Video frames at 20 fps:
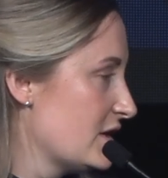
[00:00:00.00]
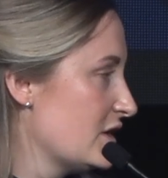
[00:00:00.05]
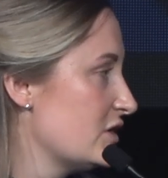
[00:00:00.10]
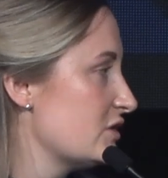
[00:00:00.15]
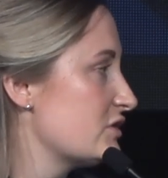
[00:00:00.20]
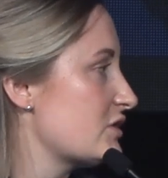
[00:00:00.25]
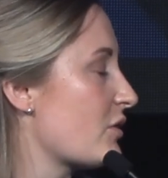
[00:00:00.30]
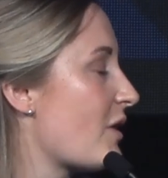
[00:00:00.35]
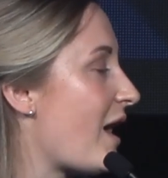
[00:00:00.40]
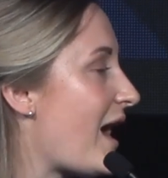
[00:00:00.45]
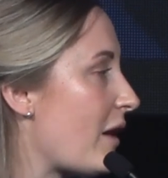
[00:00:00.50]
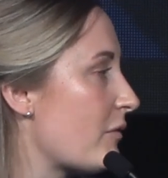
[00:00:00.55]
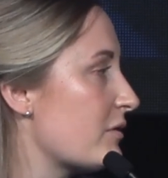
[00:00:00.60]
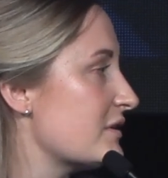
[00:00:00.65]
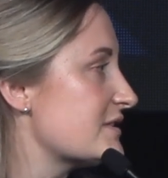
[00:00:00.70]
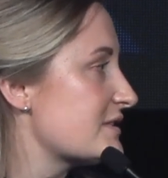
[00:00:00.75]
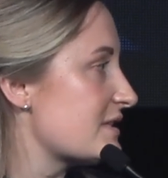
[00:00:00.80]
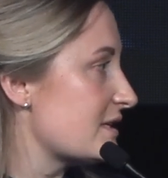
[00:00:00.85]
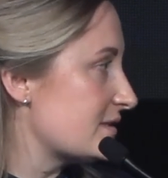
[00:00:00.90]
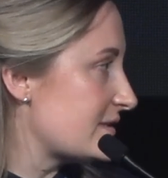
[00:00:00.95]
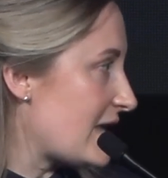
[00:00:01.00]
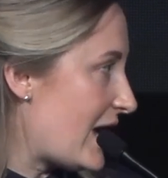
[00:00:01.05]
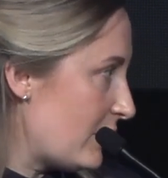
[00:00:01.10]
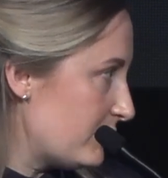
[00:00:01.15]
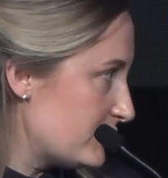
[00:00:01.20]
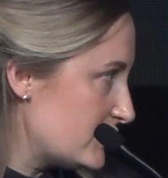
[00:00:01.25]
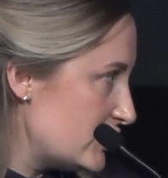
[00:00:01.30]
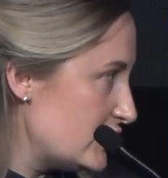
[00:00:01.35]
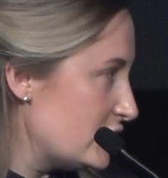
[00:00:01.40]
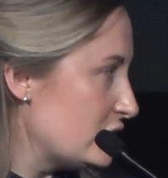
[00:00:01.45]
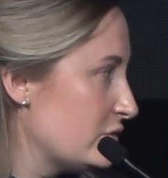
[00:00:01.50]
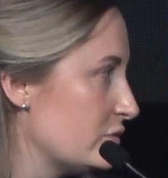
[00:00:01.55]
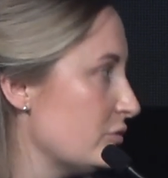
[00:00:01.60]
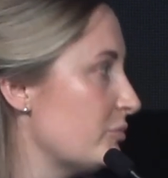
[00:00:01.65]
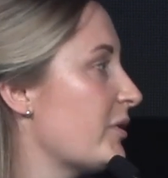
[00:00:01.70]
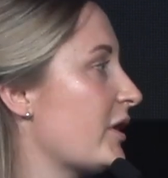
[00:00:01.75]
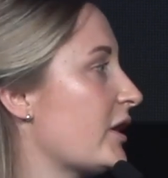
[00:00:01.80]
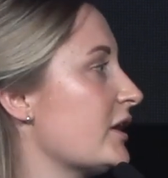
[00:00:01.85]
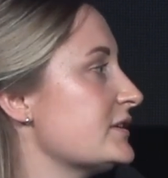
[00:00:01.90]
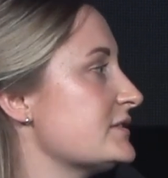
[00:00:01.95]
So how has this helped you
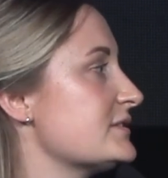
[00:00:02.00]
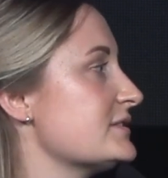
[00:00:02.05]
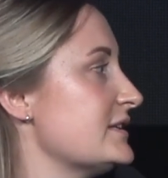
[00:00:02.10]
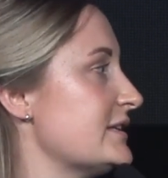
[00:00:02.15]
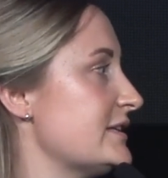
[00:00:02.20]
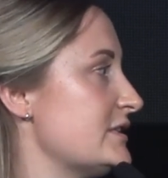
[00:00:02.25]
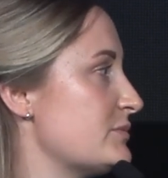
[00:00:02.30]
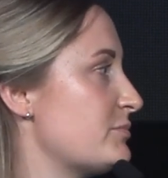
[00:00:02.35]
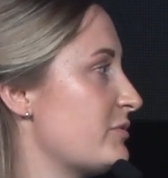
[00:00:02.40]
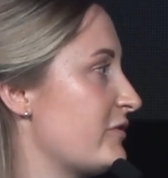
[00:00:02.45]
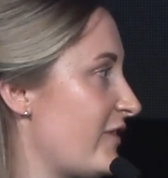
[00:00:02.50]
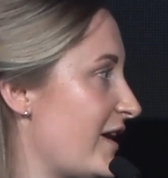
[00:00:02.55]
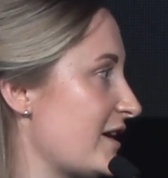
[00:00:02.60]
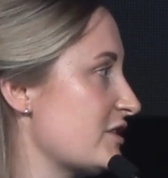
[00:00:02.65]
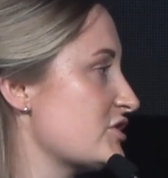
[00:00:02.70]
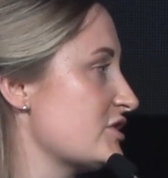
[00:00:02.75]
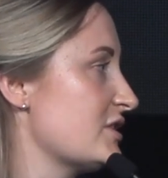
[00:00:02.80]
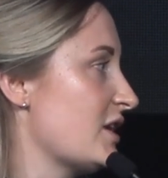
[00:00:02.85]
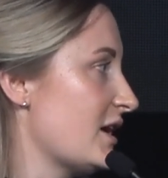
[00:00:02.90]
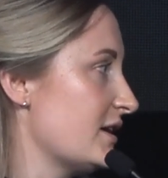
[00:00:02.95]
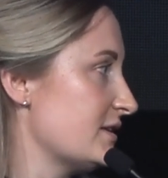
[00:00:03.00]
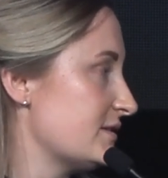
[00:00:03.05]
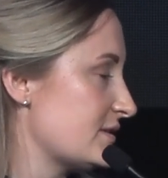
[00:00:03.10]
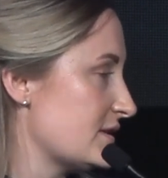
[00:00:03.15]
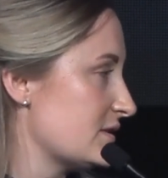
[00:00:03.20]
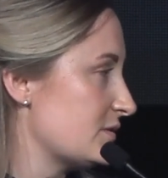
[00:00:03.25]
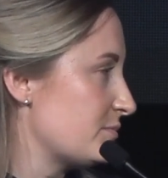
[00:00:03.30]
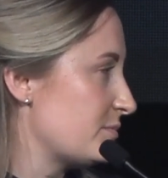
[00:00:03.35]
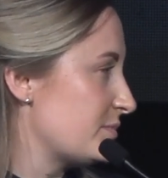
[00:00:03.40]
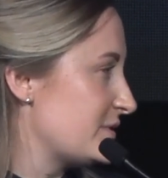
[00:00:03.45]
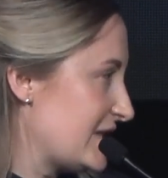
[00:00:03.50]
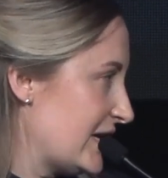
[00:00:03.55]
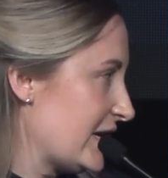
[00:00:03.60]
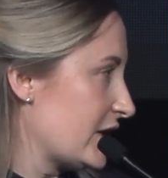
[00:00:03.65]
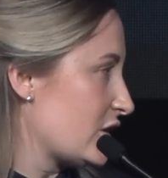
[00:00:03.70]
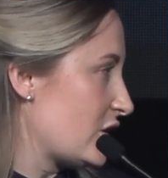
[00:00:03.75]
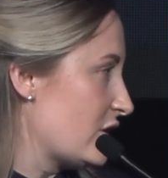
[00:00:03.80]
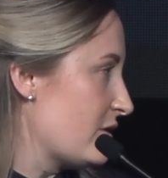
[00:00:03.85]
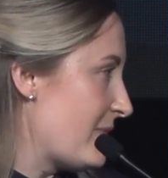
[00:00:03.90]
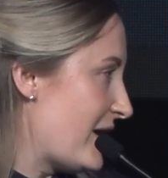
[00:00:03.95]
personally to professionalise this
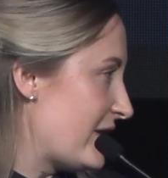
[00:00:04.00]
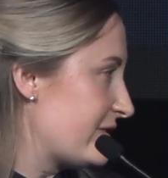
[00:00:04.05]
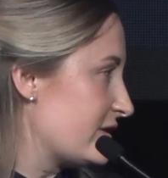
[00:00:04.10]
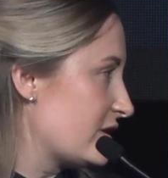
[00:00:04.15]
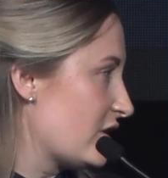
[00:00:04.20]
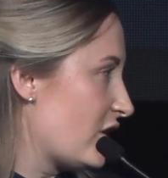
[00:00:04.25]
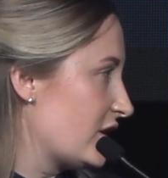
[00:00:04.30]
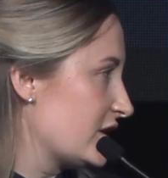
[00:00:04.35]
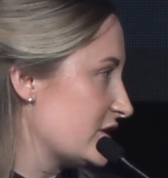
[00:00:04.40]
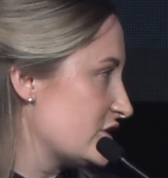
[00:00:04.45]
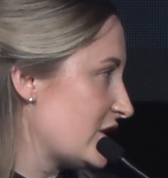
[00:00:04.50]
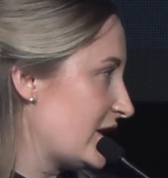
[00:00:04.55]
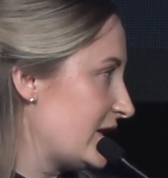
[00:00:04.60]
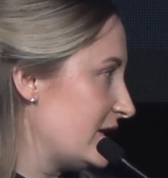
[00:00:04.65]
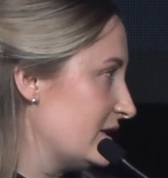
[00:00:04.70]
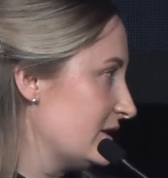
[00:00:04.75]
particular methodology?